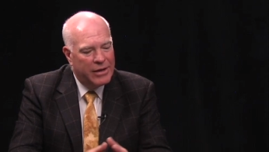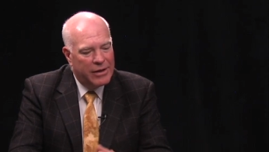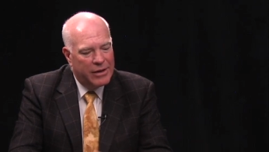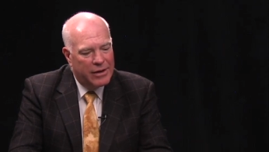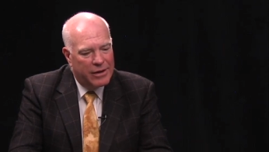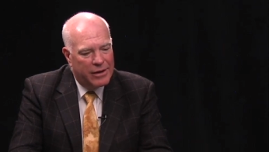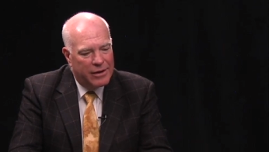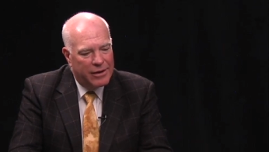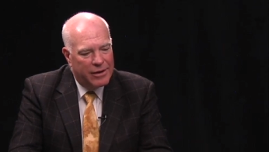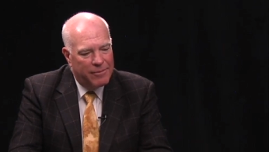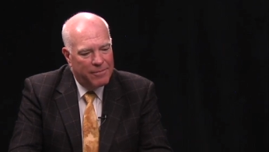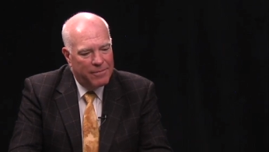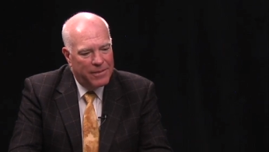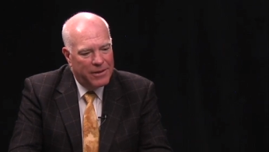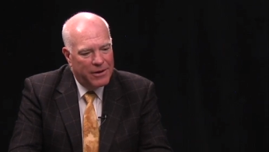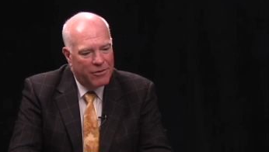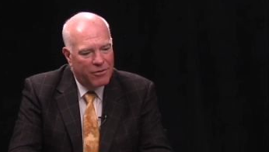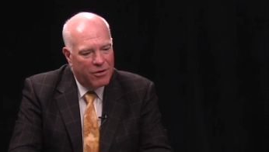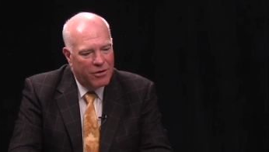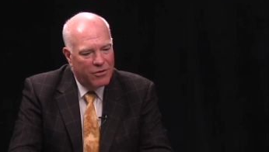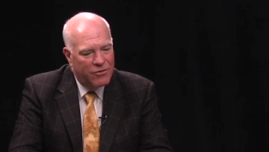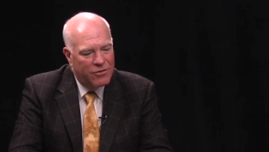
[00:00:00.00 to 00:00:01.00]
Um,
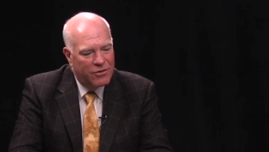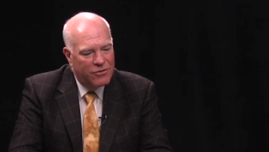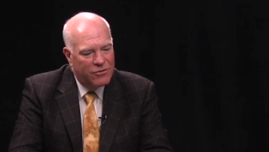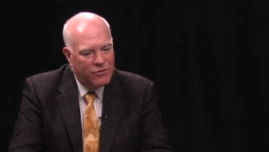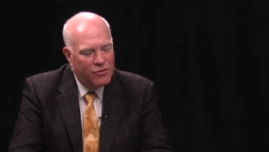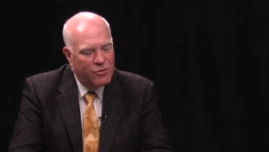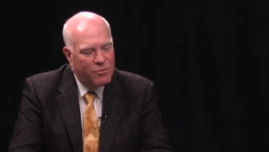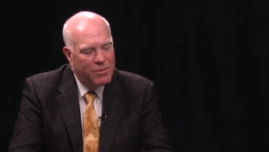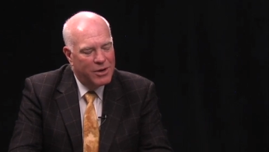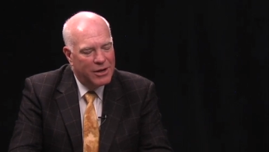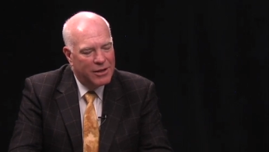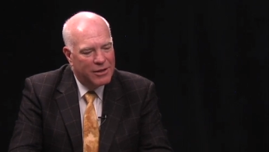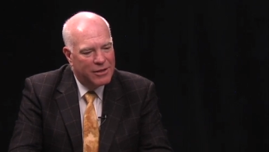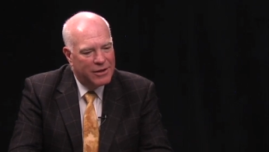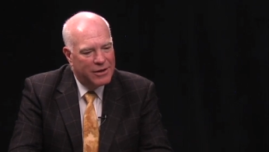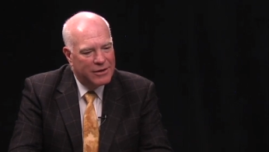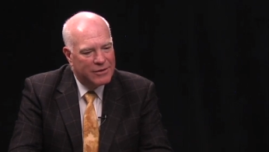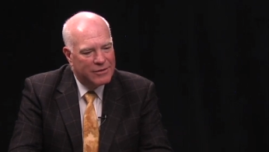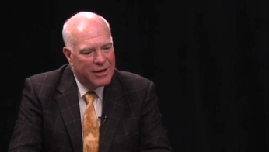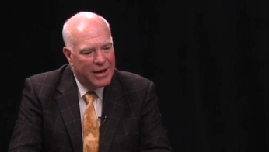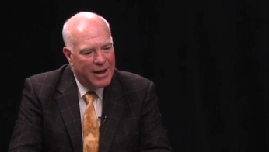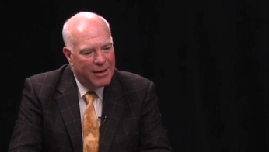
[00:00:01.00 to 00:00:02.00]
there are just too many
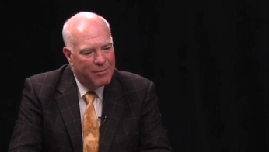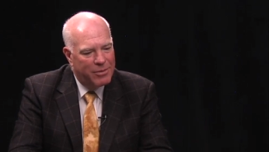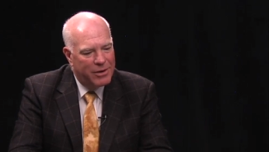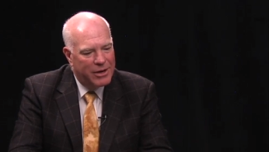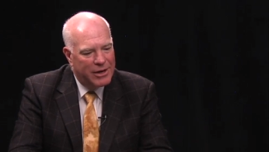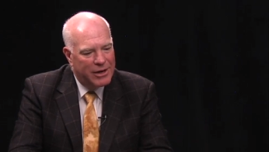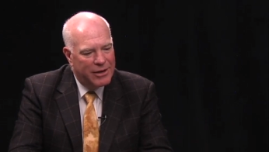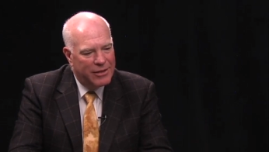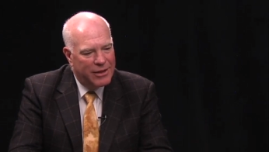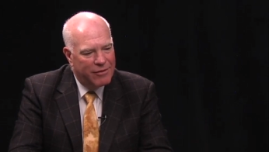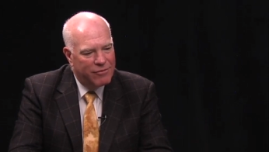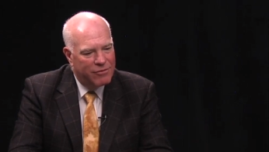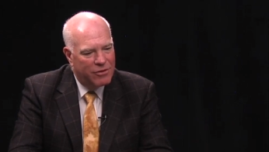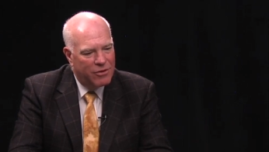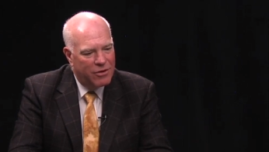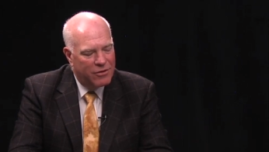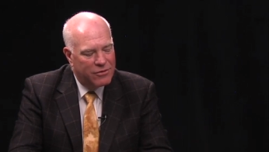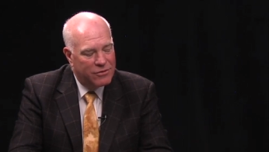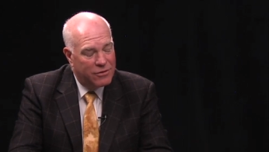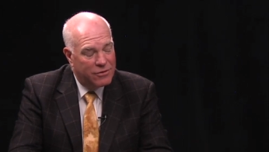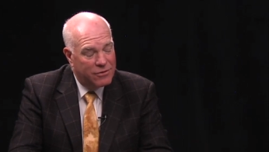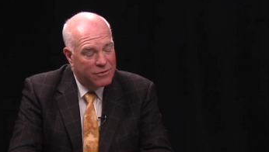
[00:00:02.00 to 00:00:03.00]
things happening, and they've
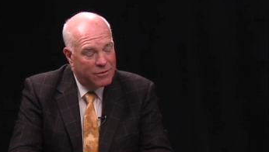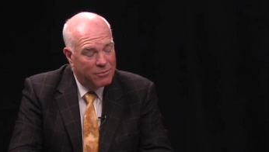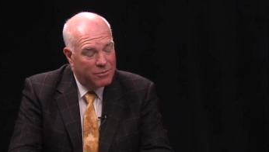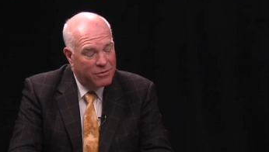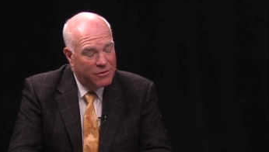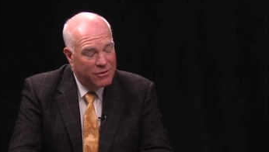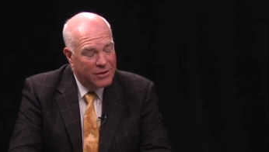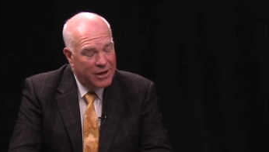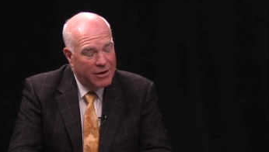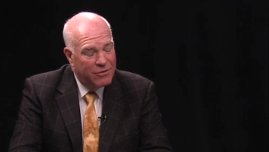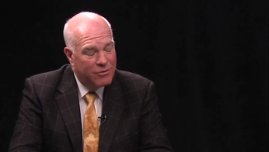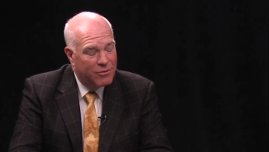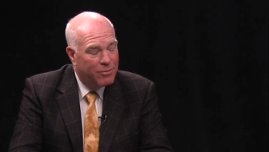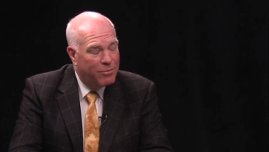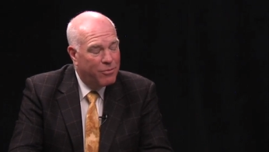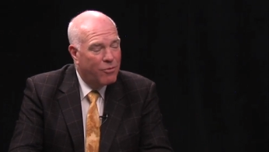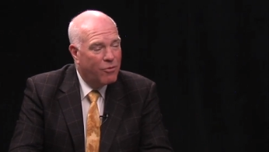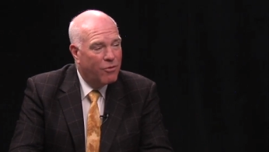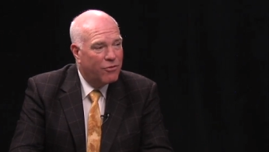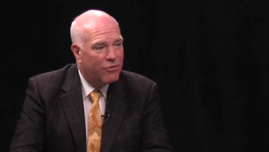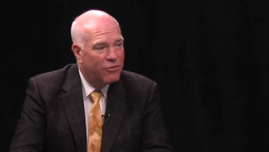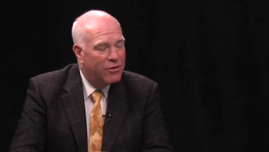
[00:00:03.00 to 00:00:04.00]
lost a substantial
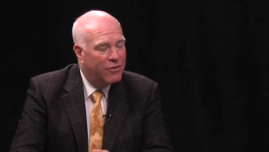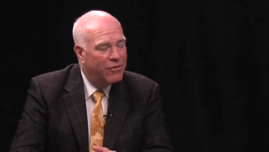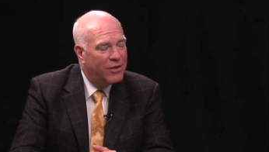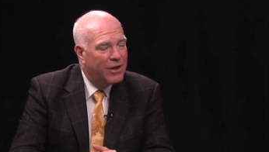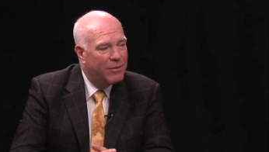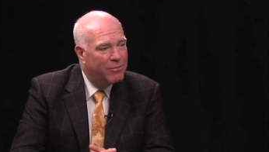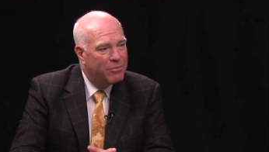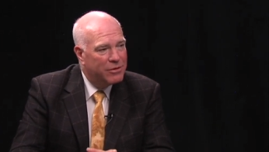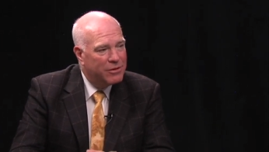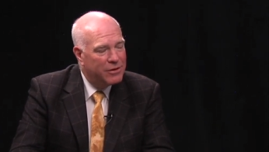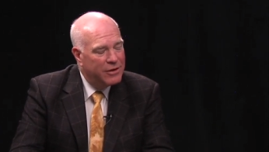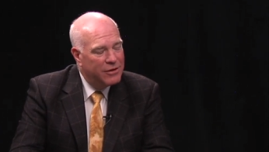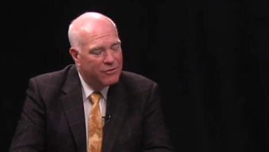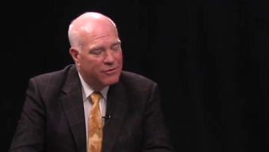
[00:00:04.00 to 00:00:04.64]
portion of that police